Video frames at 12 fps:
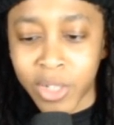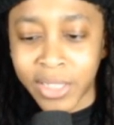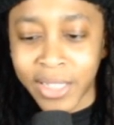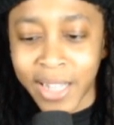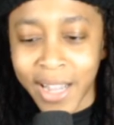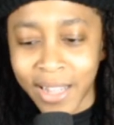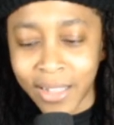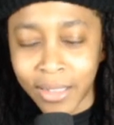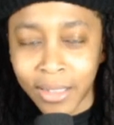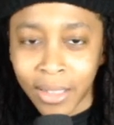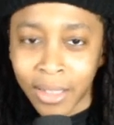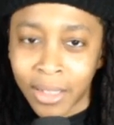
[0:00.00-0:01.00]
It's
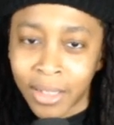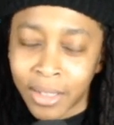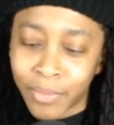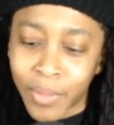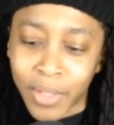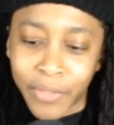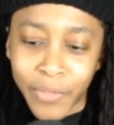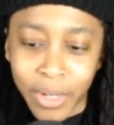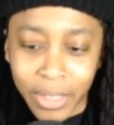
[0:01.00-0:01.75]
not really fair